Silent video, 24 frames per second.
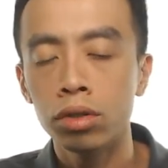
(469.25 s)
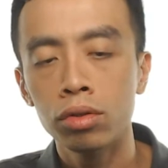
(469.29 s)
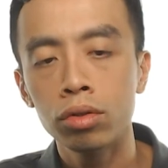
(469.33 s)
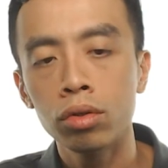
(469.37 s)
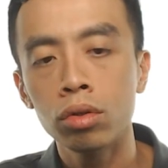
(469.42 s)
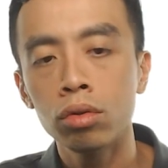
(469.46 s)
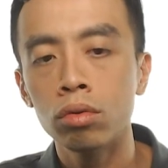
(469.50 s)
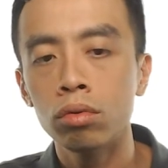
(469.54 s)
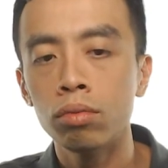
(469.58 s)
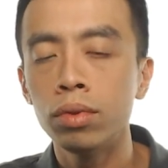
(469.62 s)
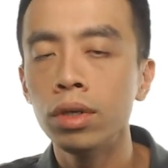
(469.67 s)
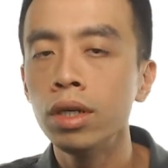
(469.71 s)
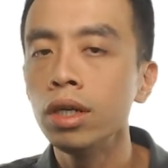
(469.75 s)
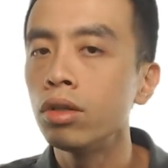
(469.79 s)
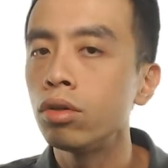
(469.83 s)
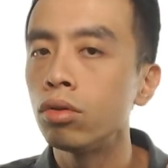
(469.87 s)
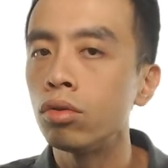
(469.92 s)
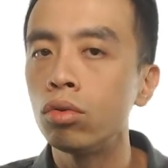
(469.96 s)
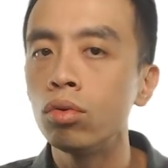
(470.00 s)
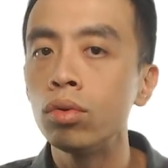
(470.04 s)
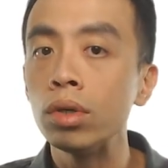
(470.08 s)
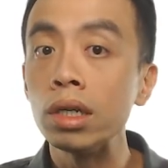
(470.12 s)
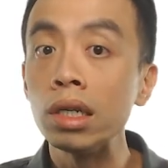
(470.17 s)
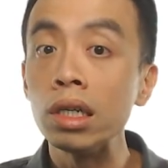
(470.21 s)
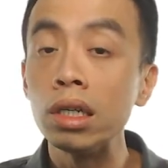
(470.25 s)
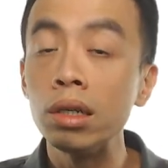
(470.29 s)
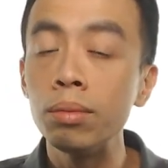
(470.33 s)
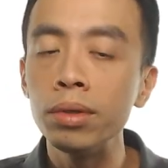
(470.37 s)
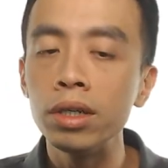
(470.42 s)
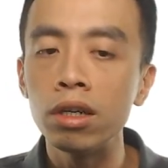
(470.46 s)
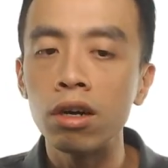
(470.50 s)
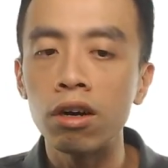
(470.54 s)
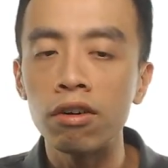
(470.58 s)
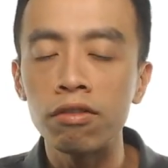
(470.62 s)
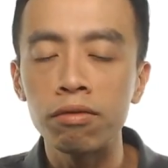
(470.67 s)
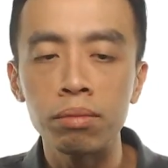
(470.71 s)
So we need to do a little bit
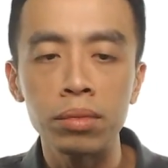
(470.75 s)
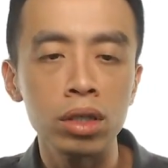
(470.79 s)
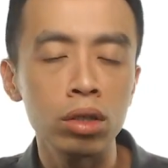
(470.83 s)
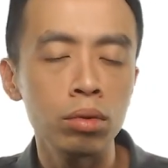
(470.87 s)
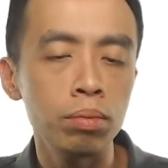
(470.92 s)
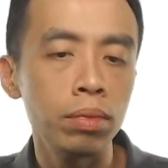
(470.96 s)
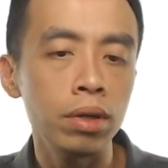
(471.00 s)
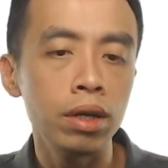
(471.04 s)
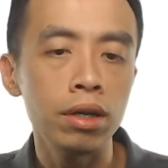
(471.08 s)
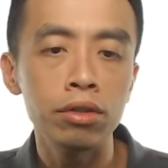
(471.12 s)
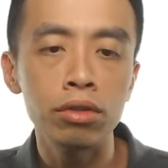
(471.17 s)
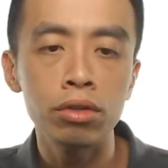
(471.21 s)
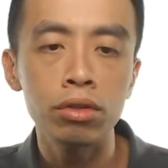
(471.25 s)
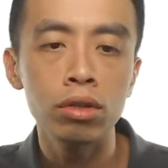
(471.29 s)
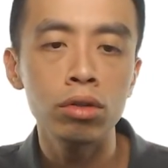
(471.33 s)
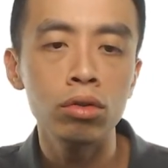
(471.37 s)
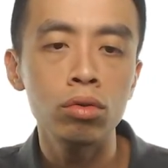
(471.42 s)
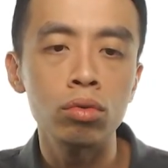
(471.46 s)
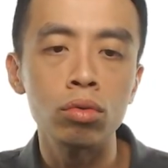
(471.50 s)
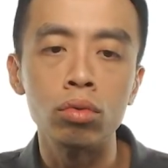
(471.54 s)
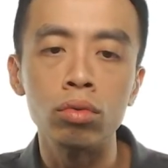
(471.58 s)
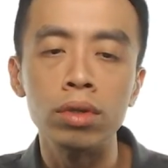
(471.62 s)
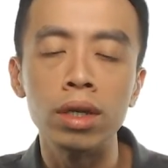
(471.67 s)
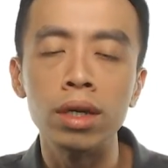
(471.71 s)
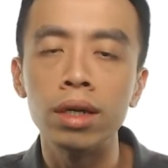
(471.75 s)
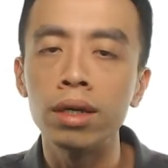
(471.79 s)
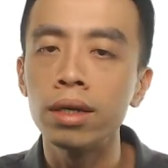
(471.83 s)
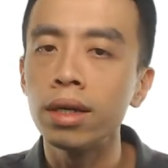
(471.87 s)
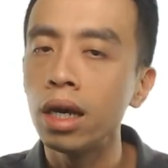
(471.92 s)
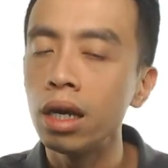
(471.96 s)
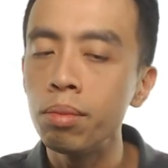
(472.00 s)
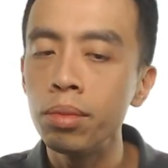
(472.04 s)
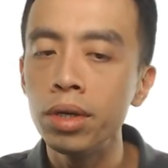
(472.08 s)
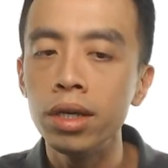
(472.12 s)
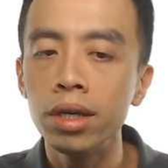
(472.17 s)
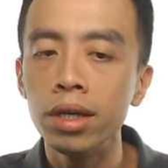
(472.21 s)
of manipulation to the
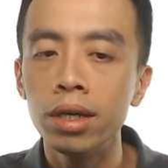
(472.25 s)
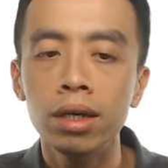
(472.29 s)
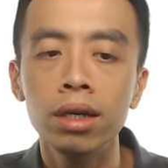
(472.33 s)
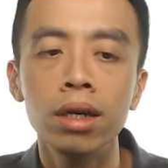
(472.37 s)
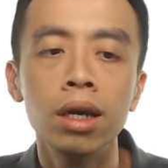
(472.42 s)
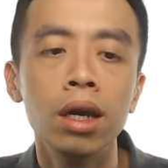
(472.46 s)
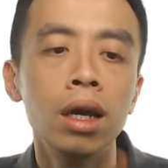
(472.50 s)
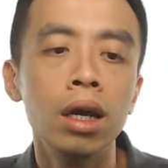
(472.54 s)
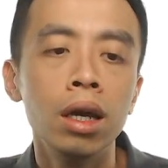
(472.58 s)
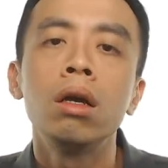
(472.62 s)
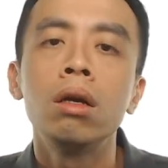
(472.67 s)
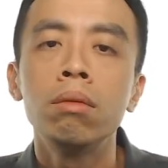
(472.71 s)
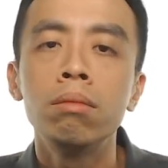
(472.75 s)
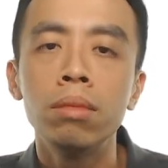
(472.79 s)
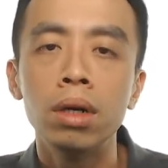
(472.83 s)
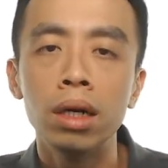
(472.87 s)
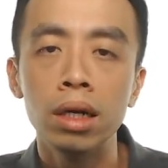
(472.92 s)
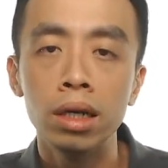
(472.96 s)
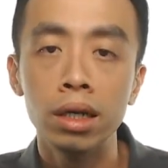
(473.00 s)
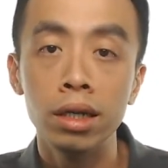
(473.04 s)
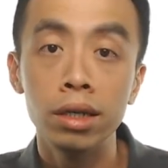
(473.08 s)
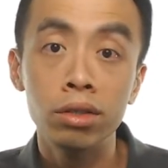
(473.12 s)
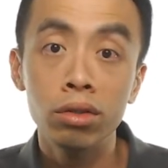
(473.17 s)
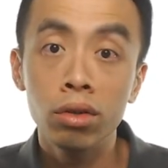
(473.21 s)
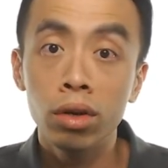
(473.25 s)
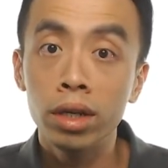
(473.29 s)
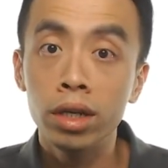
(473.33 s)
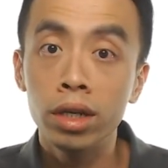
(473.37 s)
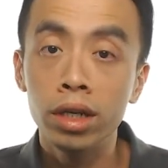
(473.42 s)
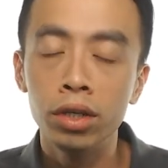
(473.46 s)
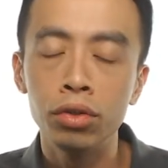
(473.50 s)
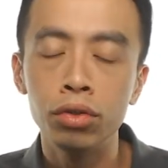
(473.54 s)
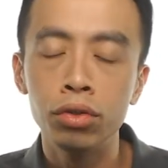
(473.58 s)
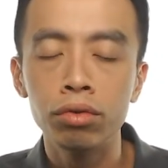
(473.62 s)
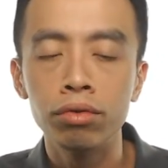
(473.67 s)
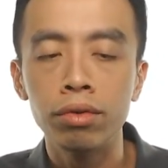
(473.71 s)
Kb here, but it is not an
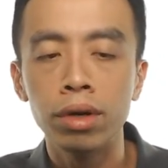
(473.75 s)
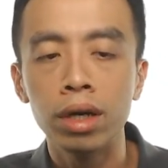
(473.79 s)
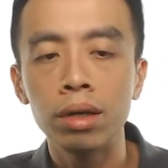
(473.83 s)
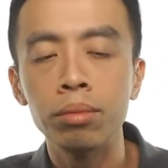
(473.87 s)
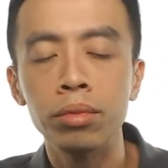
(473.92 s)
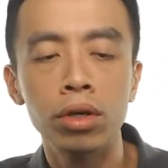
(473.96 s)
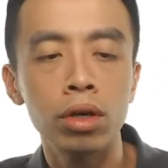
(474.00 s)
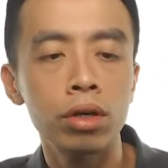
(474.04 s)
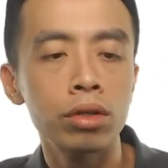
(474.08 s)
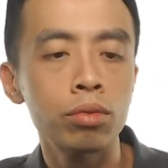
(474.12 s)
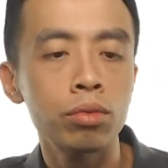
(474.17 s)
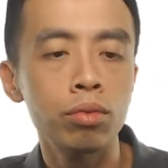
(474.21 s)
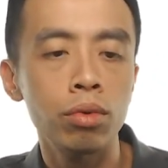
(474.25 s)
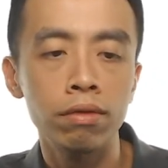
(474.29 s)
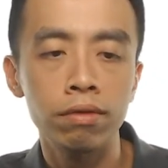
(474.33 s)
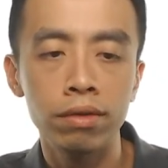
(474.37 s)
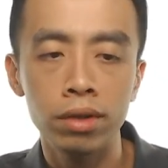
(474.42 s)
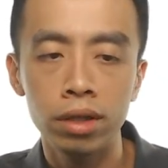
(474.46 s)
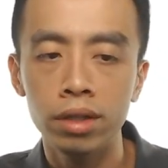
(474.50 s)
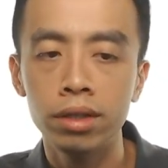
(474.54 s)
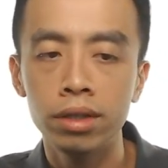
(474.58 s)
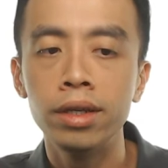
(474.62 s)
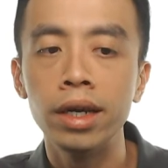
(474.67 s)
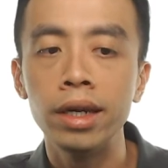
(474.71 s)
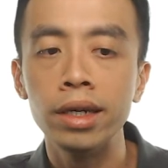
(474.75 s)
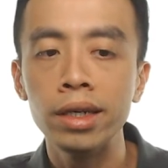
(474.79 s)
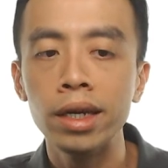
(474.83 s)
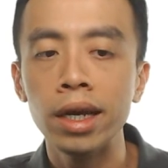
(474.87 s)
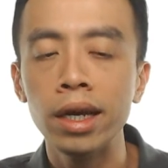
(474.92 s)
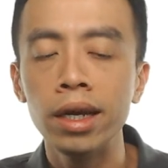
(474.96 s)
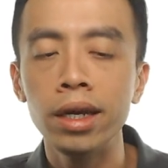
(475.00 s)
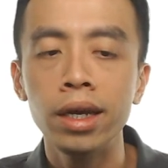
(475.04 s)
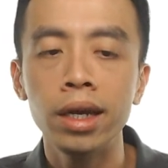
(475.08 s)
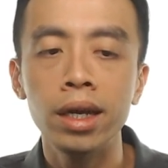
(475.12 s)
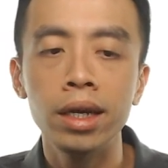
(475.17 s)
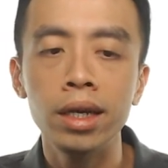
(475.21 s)
issue, right? Because we have learned that
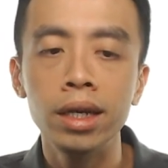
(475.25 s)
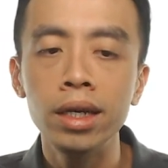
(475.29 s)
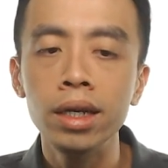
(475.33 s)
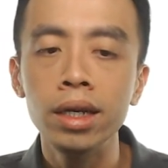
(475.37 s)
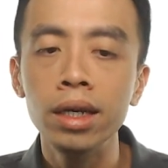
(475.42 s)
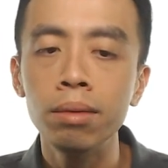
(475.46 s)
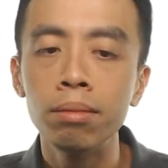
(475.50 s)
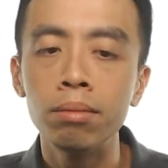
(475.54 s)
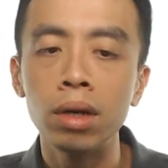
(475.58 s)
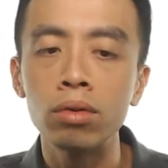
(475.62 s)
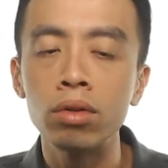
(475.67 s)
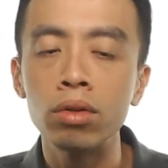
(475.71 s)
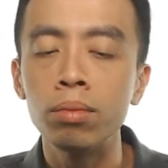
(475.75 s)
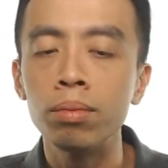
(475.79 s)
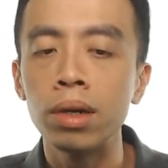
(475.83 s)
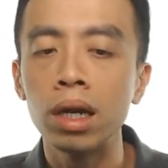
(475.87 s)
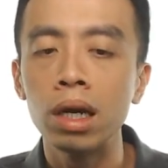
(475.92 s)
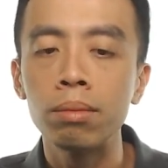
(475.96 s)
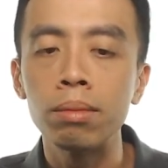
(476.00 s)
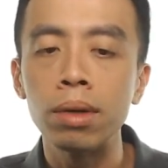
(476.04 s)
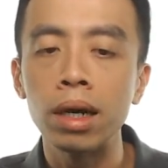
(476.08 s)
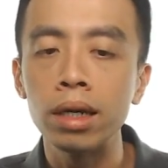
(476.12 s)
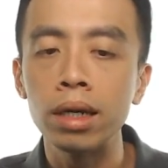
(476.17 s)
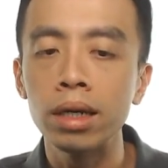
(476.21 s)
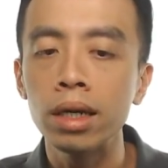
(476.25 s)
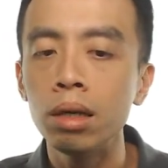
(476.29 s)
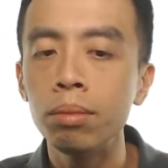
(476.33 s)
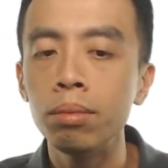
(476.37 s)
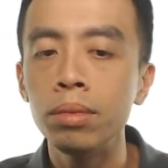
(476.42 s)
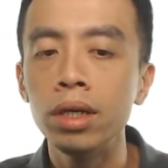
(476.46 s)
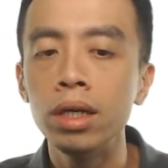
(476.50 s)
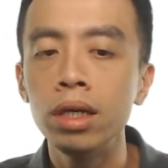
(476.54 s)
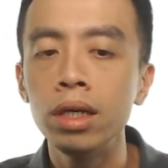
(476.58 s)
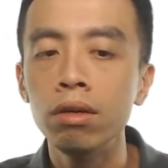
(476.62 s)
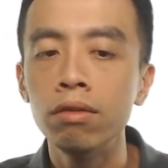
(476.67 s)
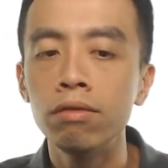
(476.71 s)
Ka multiplied by
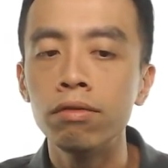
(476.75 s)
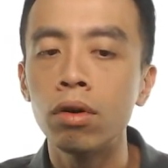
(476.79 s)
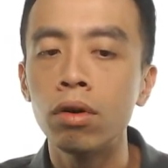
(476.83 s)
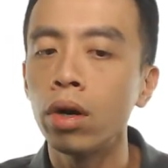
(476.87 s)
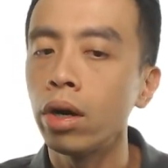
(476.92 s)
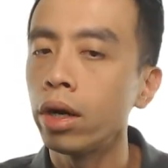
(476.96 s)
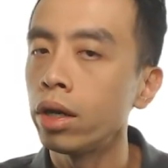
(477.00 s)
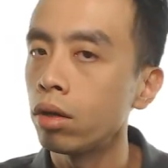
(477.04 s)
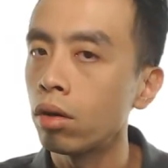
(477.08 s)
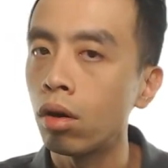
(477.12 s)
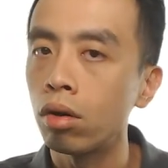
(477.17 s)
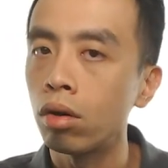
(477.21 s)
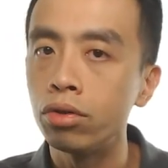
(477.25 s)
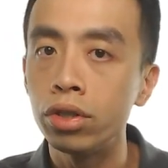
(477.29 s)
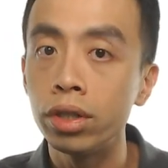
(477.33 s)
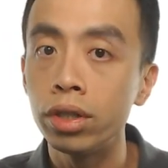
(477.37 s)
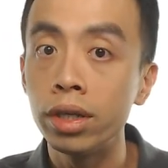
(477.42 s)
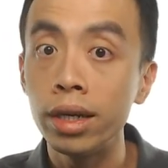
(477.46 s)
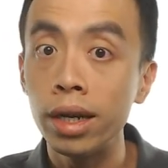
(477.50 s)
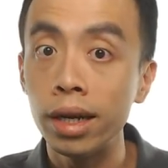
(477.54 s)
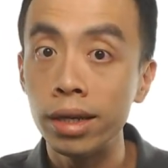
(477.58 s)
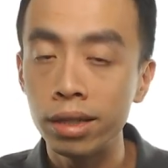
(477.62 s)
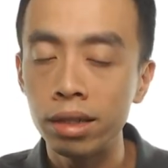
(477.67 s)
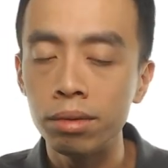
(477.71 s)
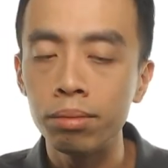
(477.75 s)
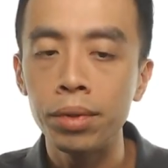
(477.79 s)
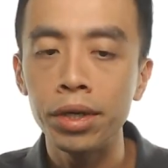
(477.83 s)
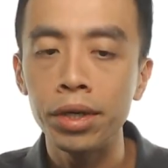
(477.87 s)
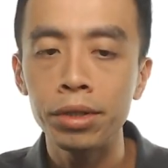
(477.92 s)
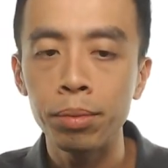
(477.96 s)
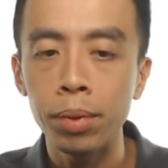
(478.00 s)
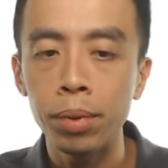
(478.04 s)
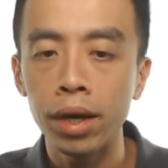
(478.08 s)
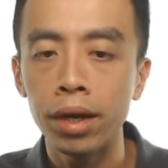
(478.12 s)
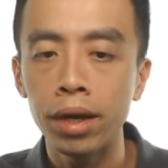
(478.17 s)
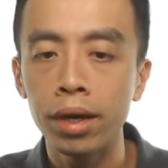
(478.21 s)
Kb for a conjugate acid-base
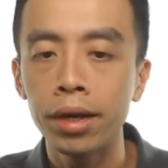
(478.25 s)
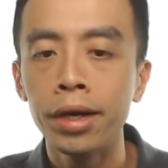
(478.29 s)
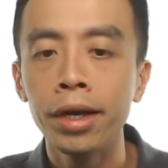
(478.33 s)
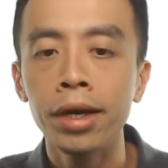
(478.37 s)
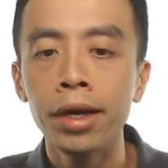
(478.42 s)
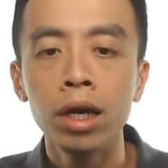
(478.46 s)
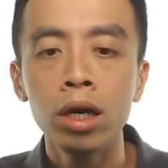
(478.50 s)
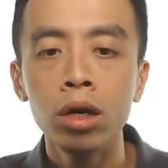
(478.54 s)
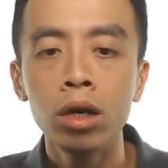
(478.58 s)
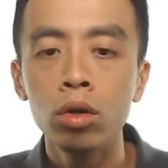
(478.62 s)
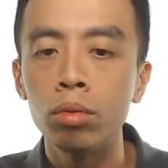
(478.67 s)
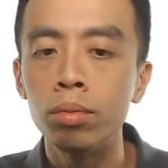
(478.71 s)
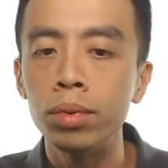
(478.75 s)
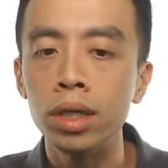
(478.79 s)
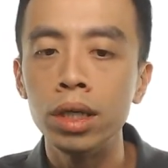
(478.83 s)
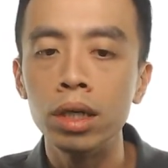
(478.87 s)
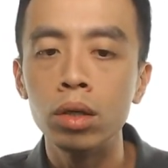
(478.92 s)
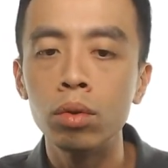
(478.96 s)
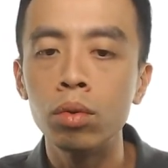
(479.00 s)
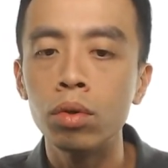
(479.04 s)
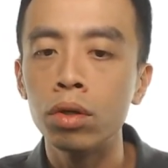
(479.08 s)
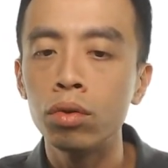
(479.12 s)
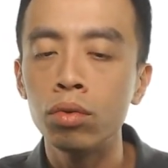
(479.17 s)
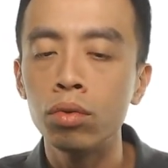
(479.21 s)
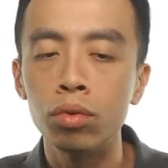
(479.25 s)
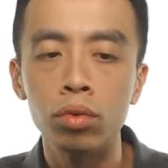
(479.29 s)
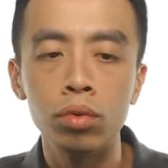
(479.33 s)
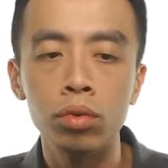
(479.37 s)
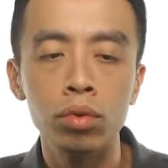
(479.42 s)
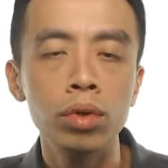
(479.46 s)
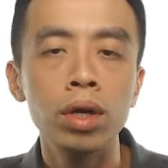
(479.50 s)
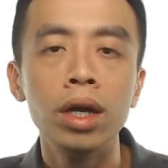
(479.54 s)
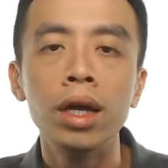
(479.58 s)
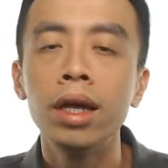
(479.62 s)
pair will be equal to